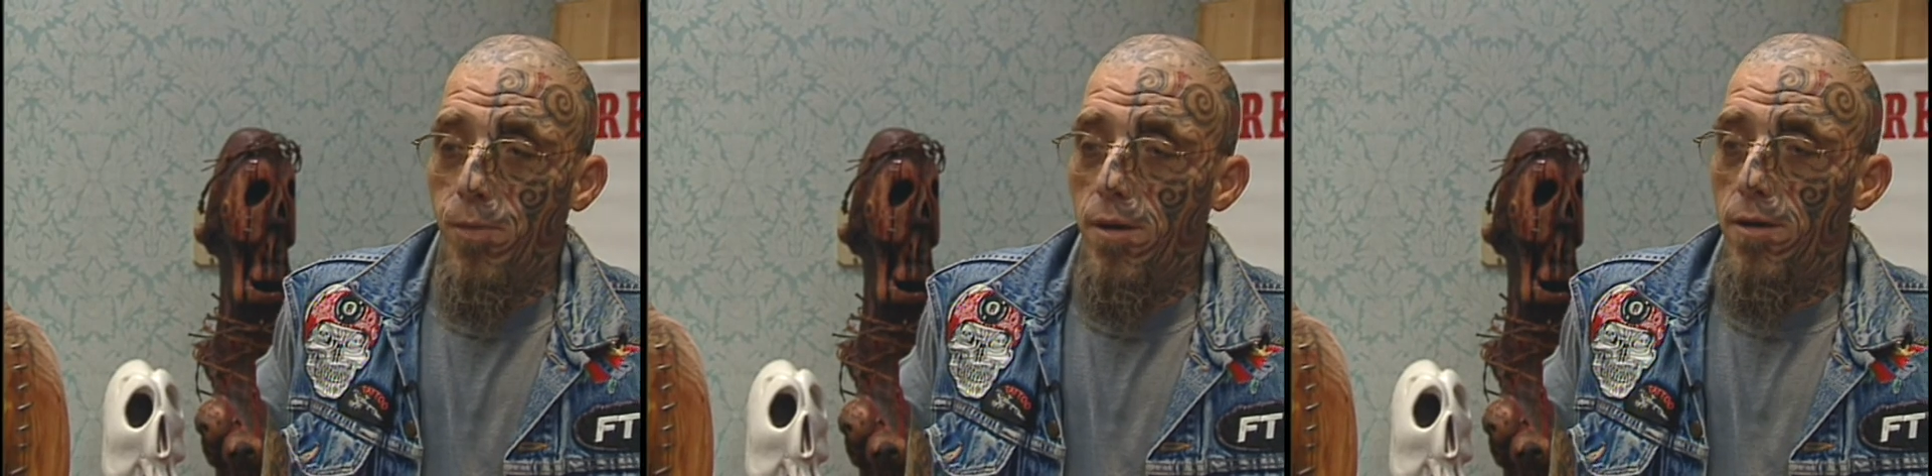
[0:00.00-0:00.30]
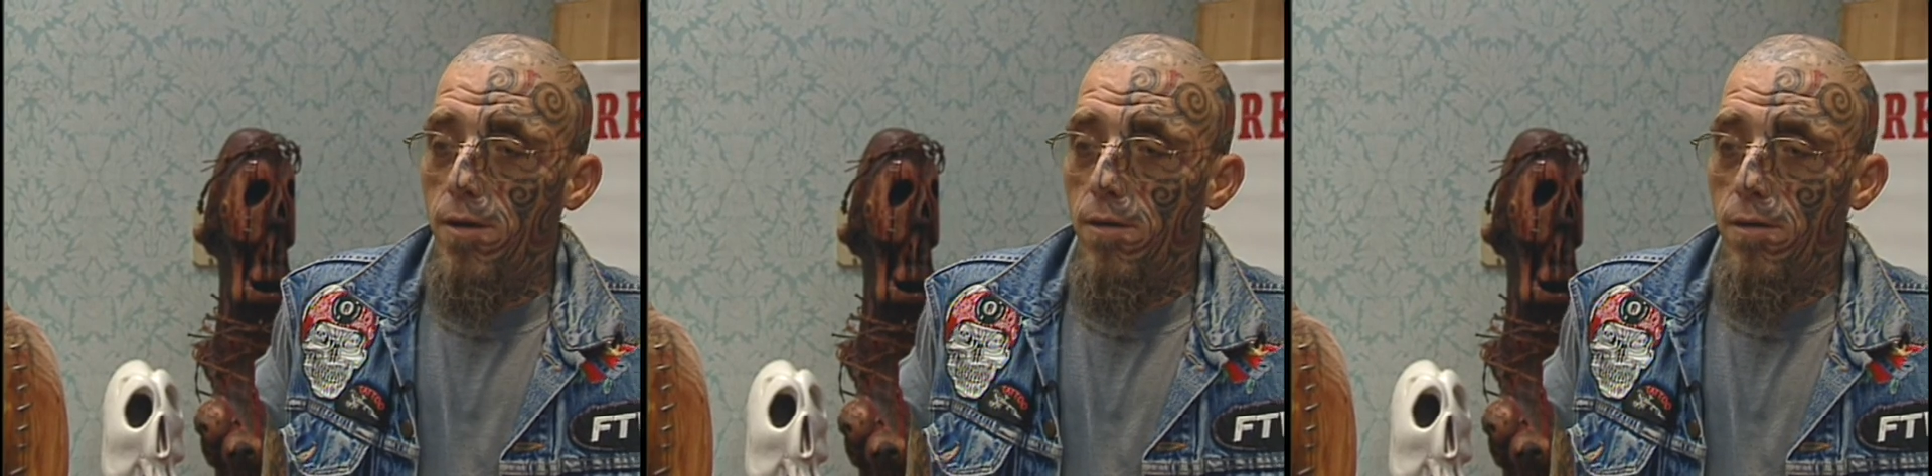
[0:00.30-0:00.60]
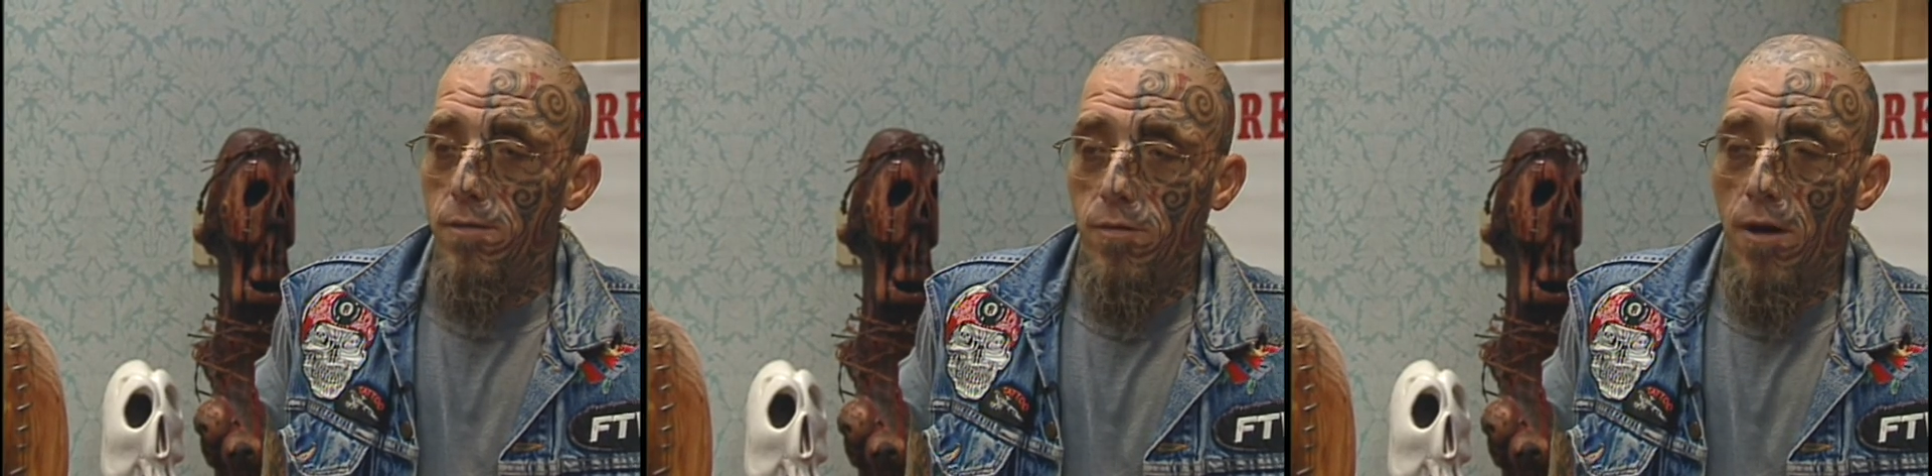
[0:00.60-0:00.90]
pain
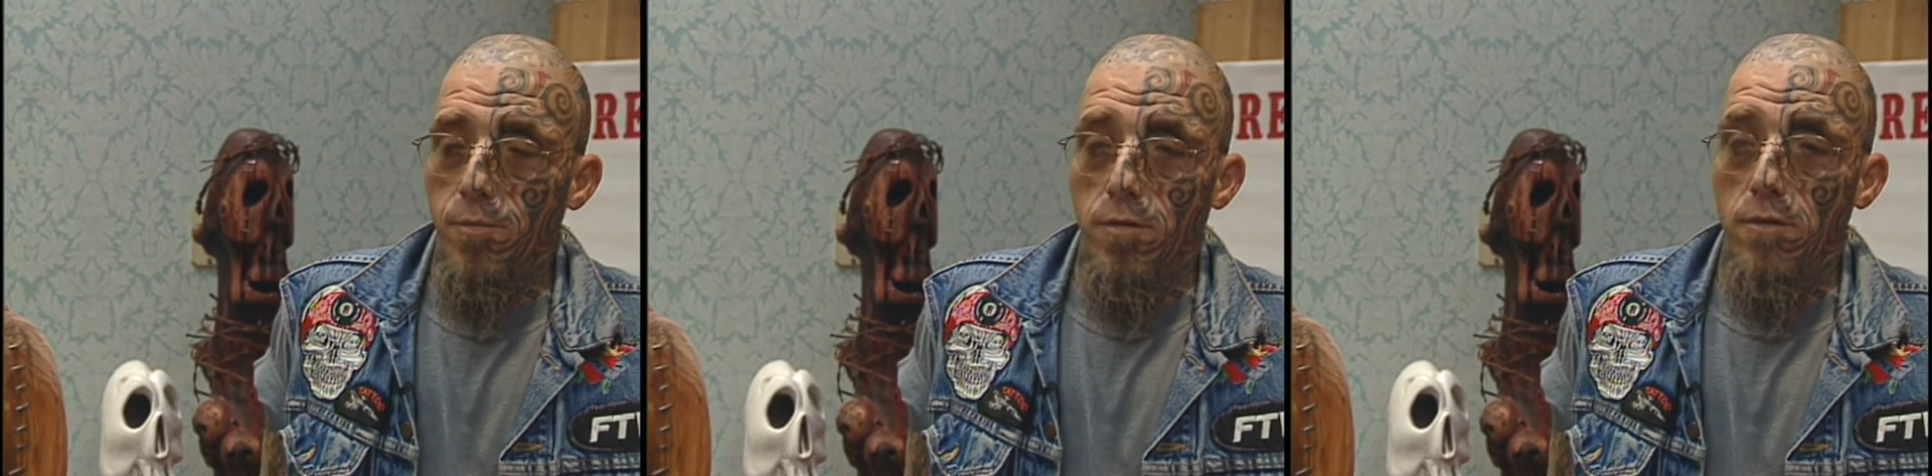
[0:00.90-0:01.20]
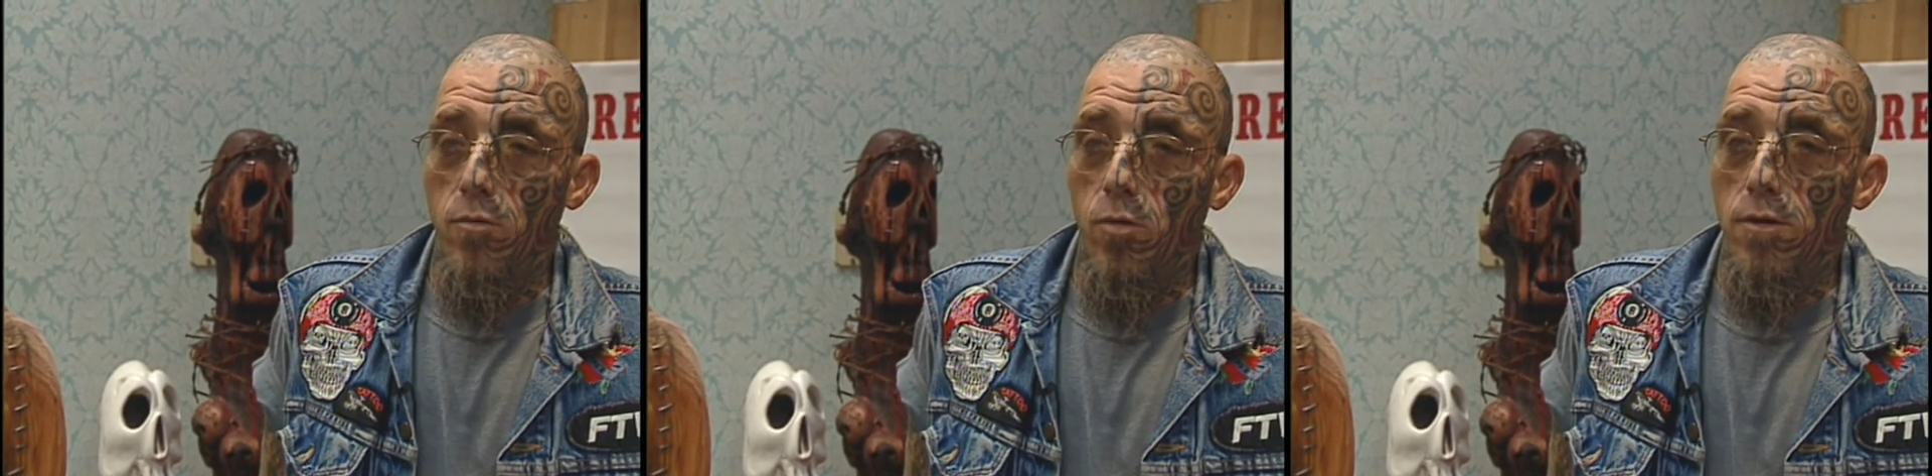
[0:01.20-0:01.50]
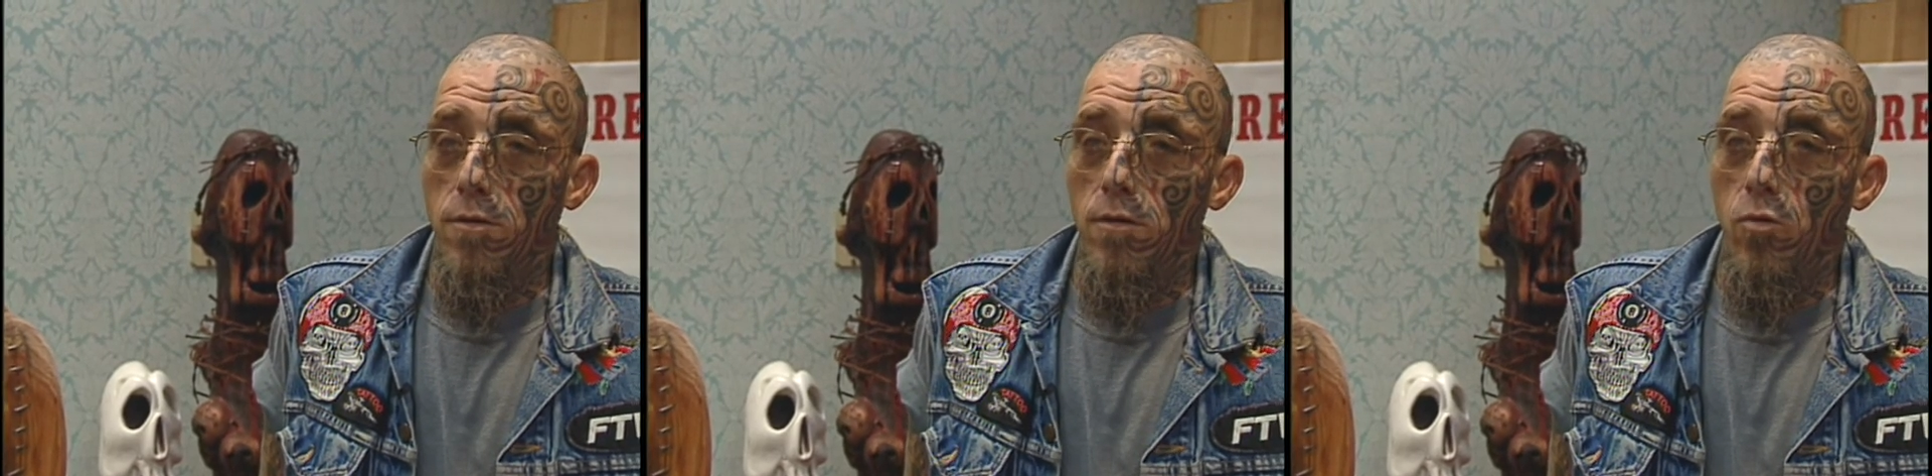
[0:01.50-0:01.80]
uh, type situation
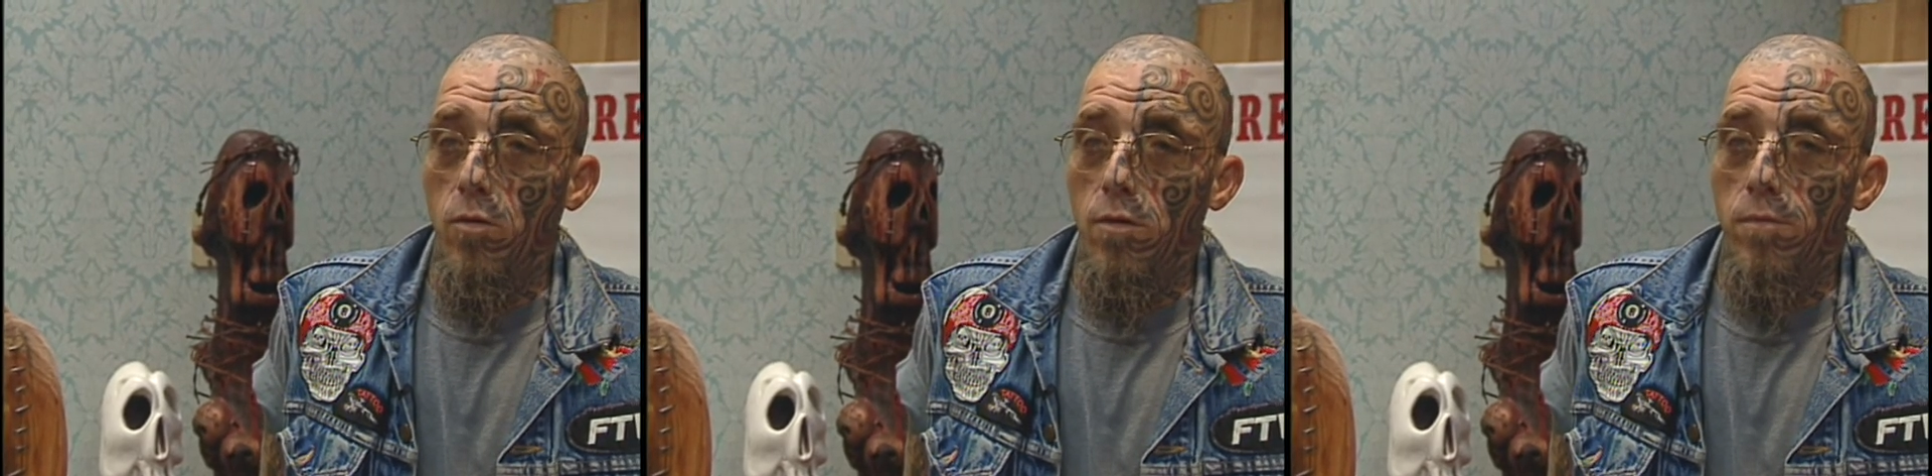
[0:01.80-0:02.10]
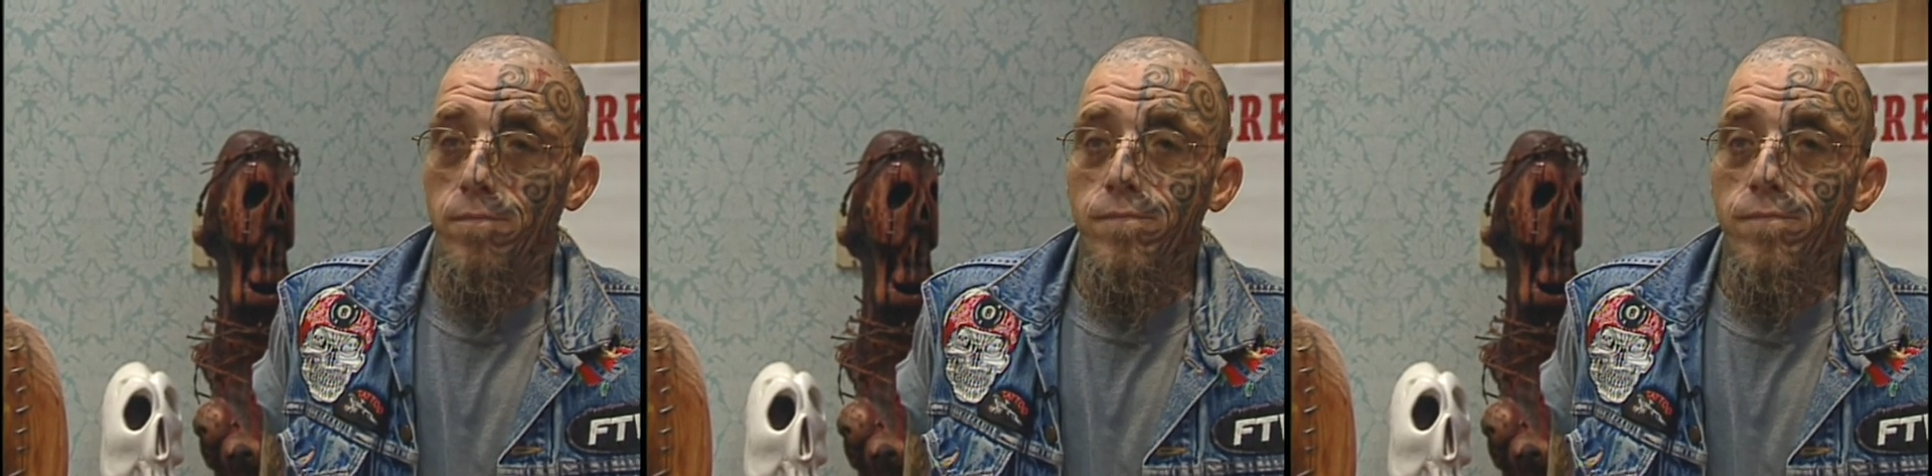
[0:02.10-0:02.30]
going on.